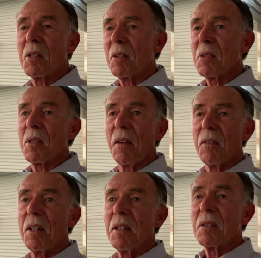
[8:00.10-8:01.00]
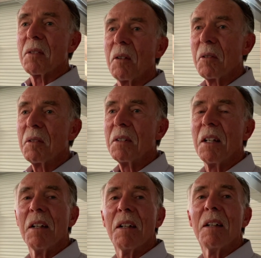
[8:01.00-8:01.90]
turned 70, so. You
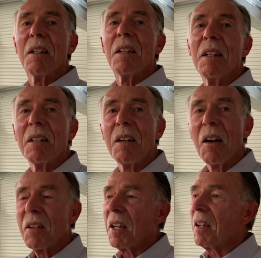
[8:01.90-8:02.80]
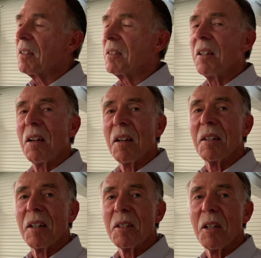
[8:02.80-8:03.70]
still enjoy it though? Oh yeah, no,
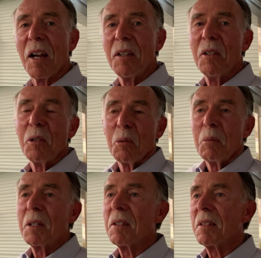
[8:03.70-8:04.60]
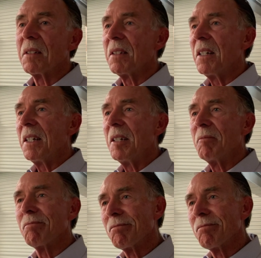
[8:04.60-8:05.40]
I, I, I do, but um,